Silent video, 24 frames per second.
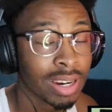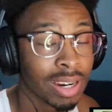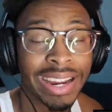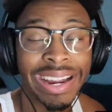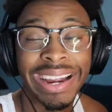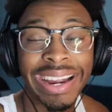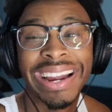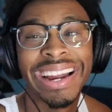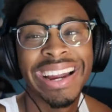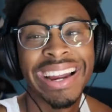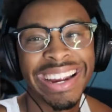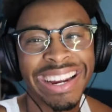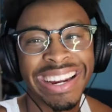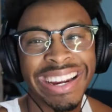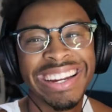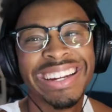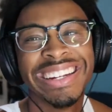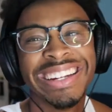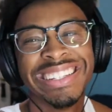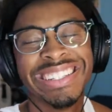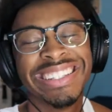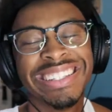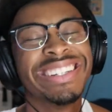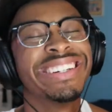
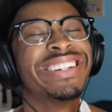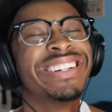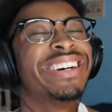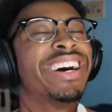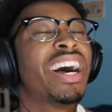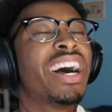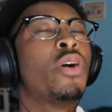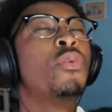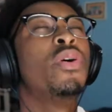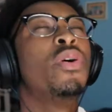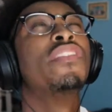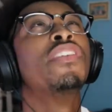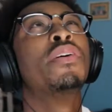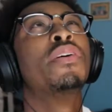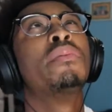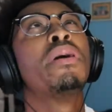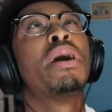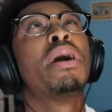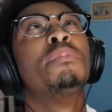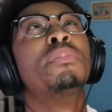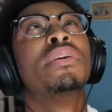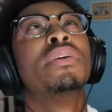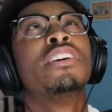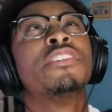Hey, yeah. I wave up
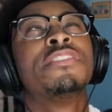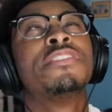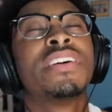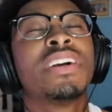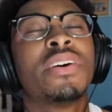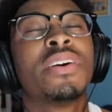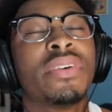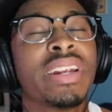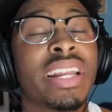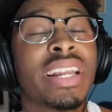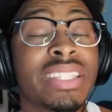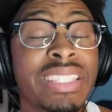my middle finger when